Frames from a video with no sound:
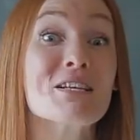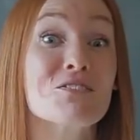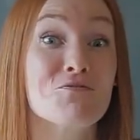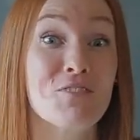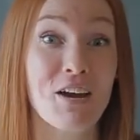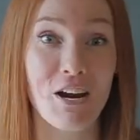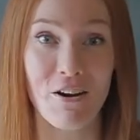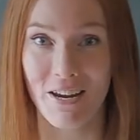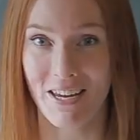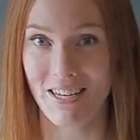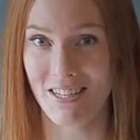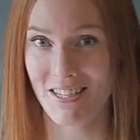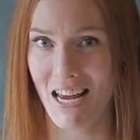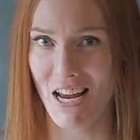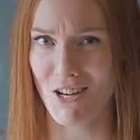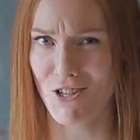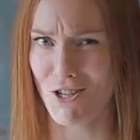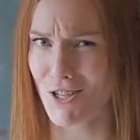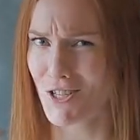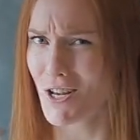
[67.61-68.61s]
is very
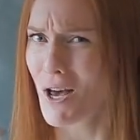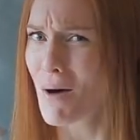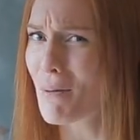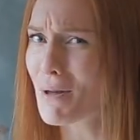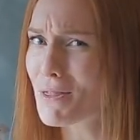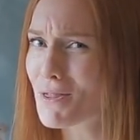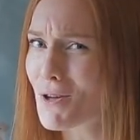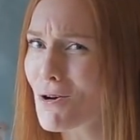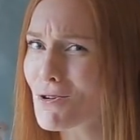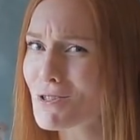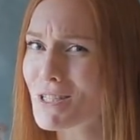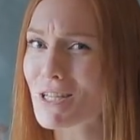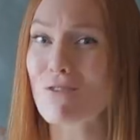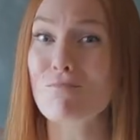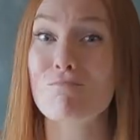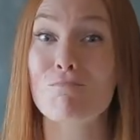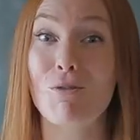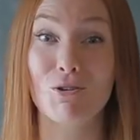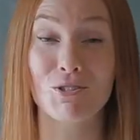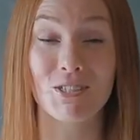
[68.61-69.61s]
contagious, but those that
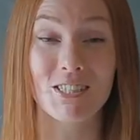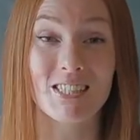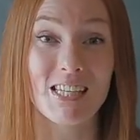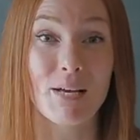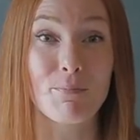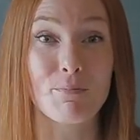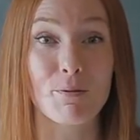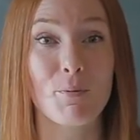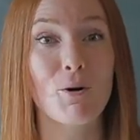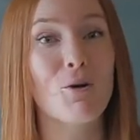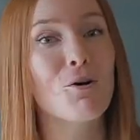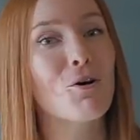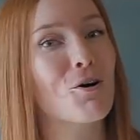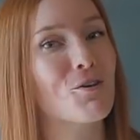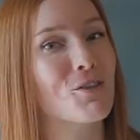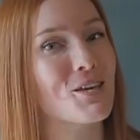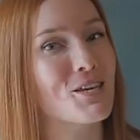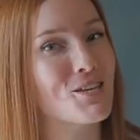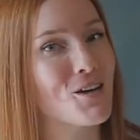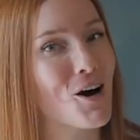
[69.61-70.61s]
are most susceptible
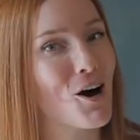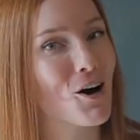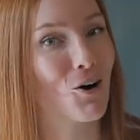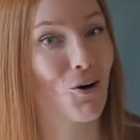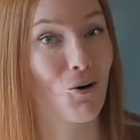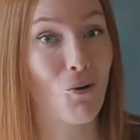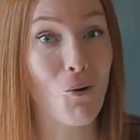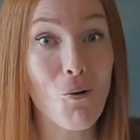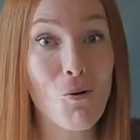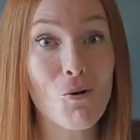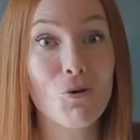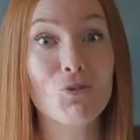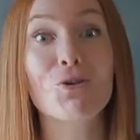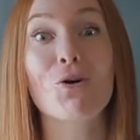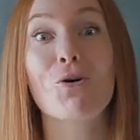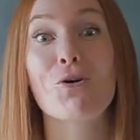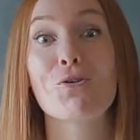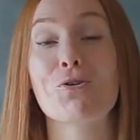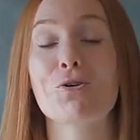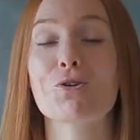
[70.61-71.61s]
are the young or
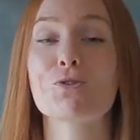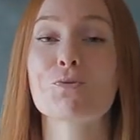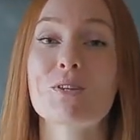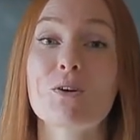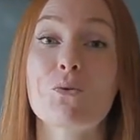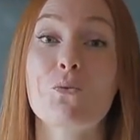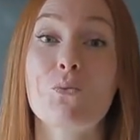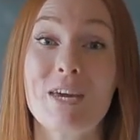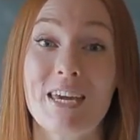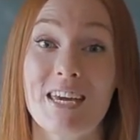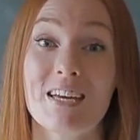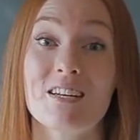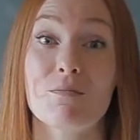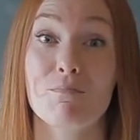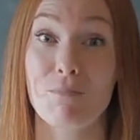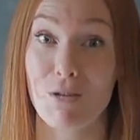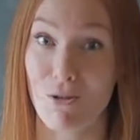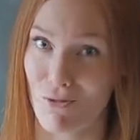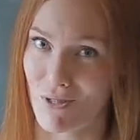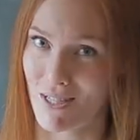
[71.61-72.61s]
old or those with a weakened
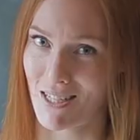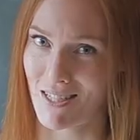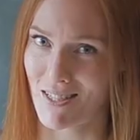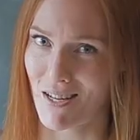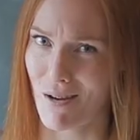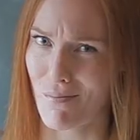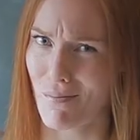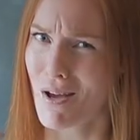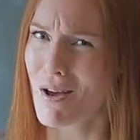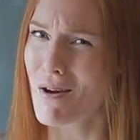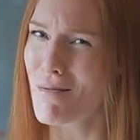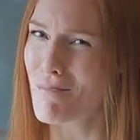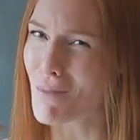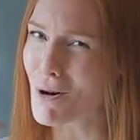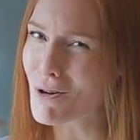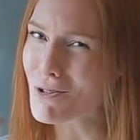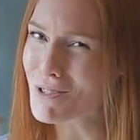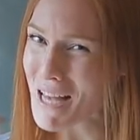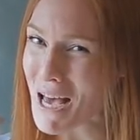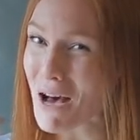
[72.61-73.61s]
immune system.
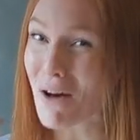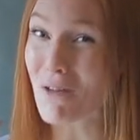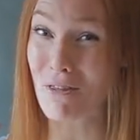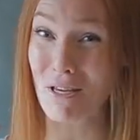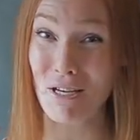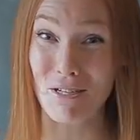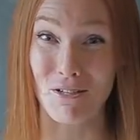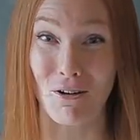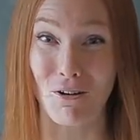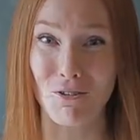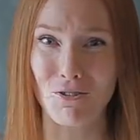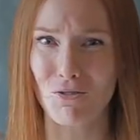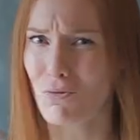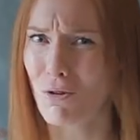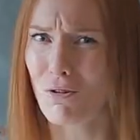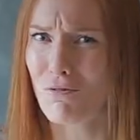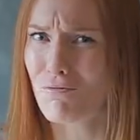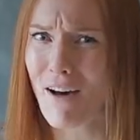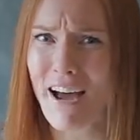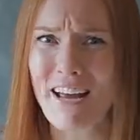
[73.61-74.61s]
Most healthy adults
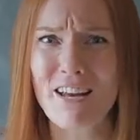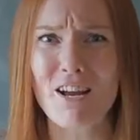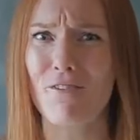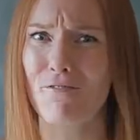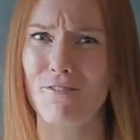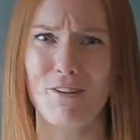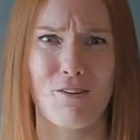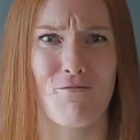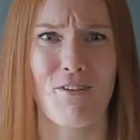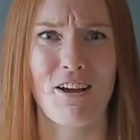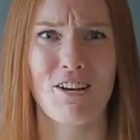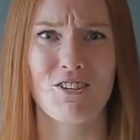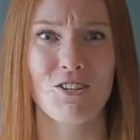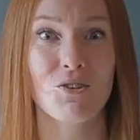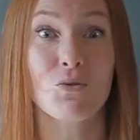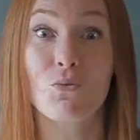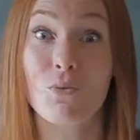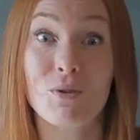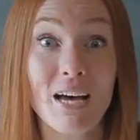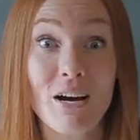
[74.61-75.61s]
will fight off an
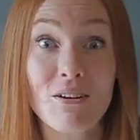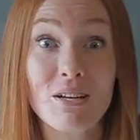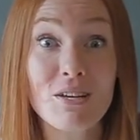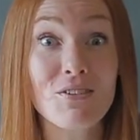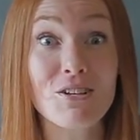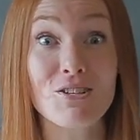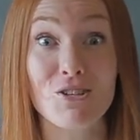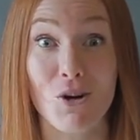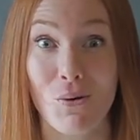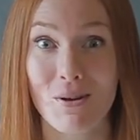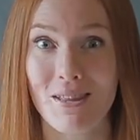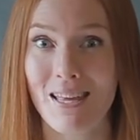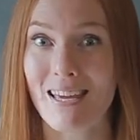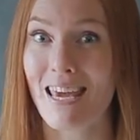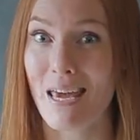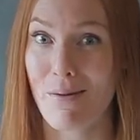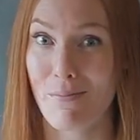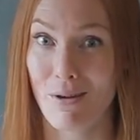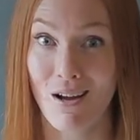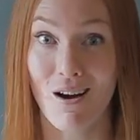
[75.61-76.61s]
infection without even knowing they
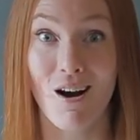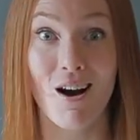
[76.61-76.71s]
came in